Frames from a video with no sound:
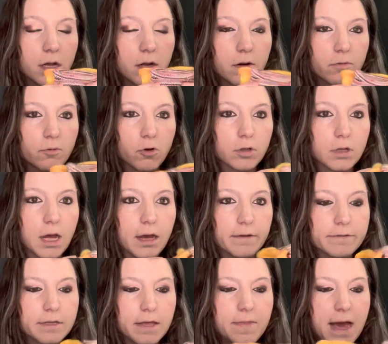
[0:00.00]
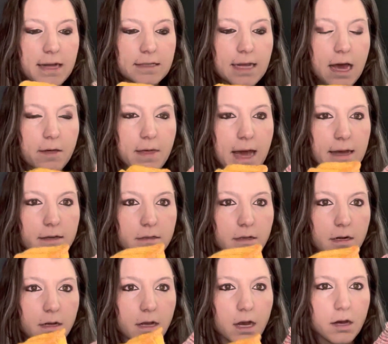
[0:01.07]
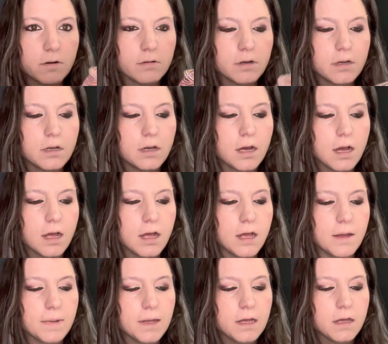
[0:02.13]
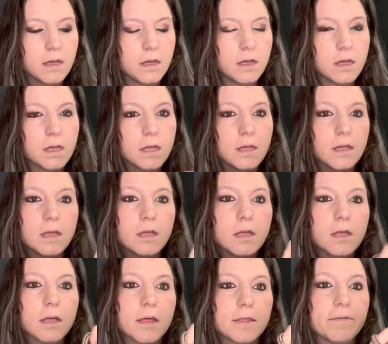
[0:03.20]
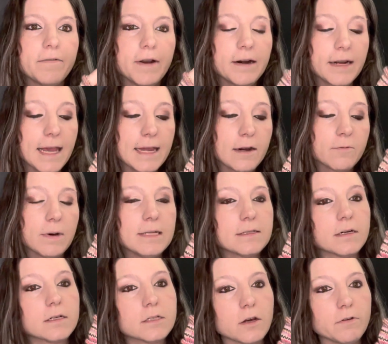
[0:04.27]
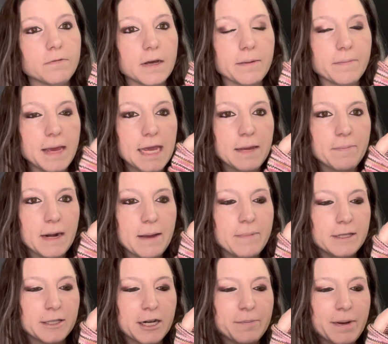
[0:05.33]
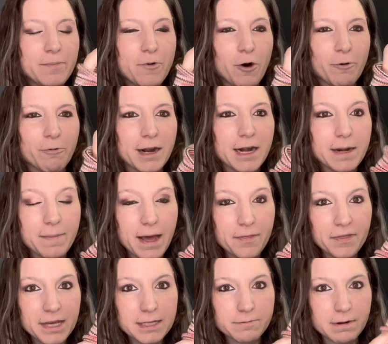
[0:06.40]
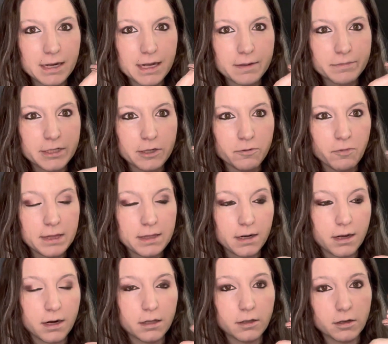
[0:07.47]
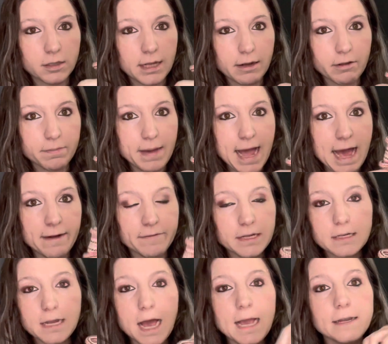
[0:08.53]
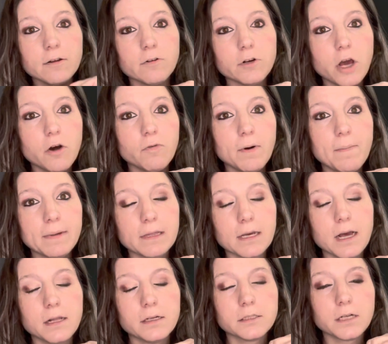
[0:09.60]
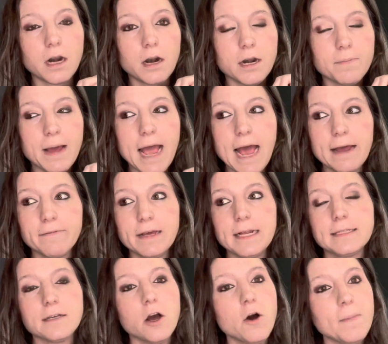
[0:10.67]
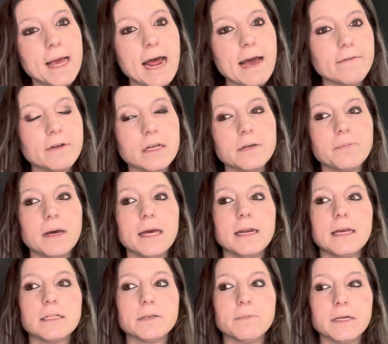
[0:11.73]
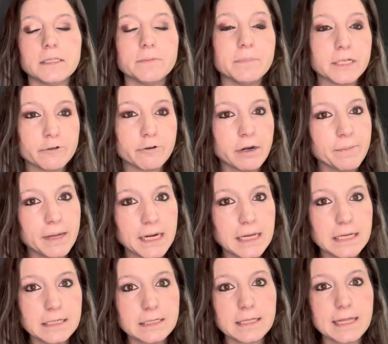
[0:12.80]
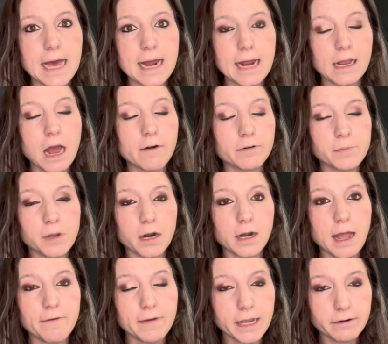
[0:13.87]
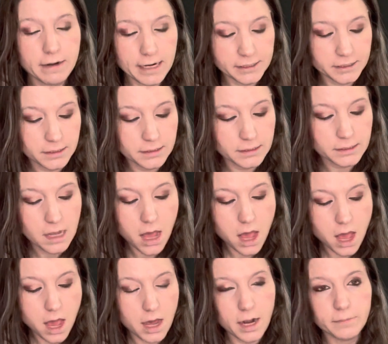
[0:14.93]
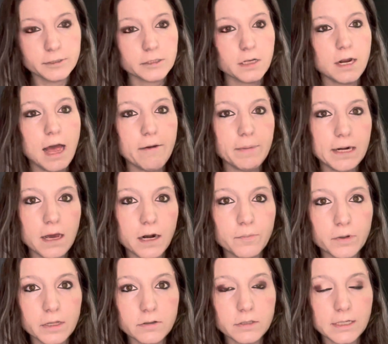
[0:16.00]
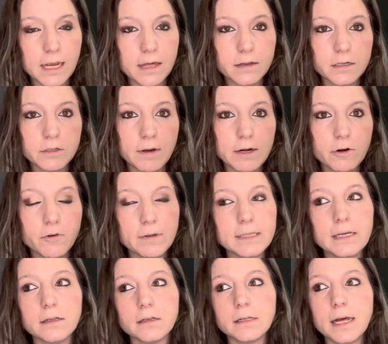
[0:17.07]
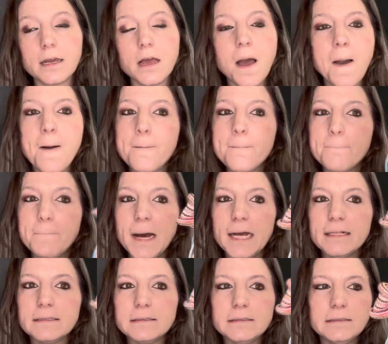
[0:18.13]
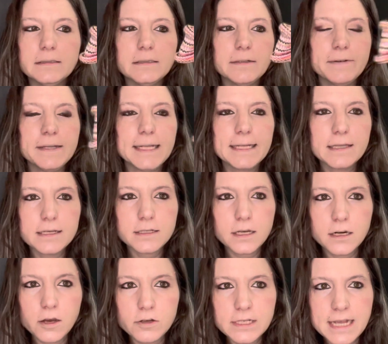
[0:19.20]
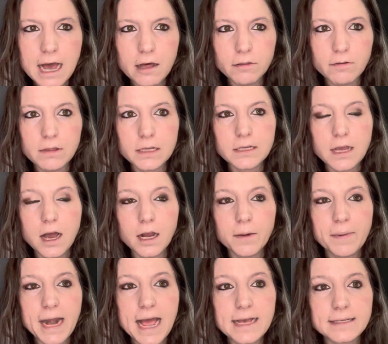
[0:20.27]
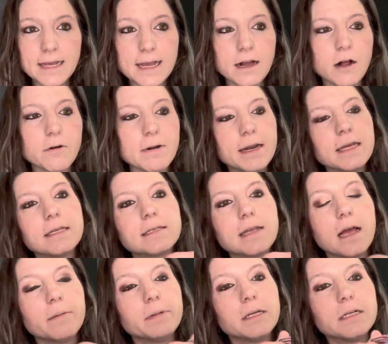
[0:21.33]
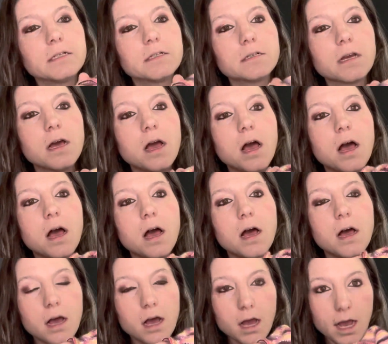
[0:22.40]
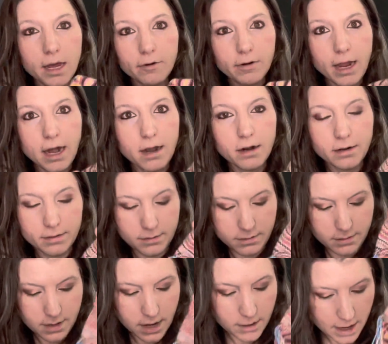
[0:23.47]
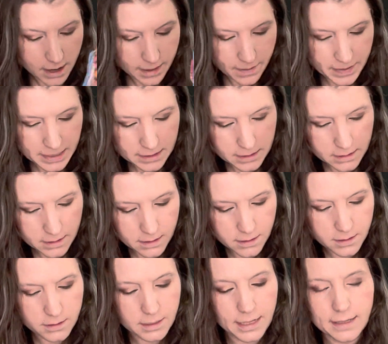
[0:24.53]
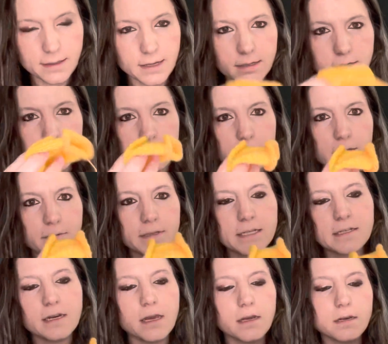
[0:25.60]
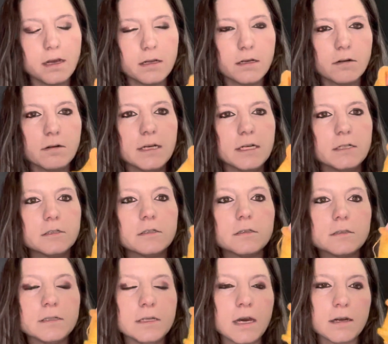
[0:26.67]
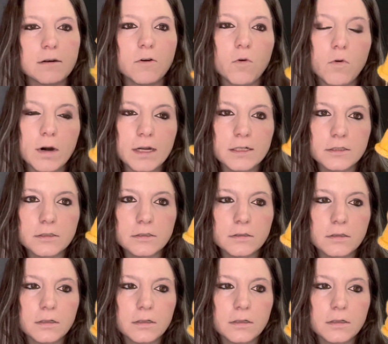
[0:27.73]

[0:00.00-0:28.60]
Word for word: roll cuffs. And that's how that is going to go. Um, the variegated ones are so fun to make, but I'm a little bit more worried about these when it comes to what they're going to look like with my advent. I don't know what the colors are in my advent. It's a homemade advent, but it's a bunch of mystery minis that I got from Yarn Cafe Creations, and I'm just going to have my daughter put those together, so I don't know what they look like. But uh, I feel like this could go south of the sock, but as I already established, I don't care. I don't care that much like this, uh, this neon yellow-ish, neon orange,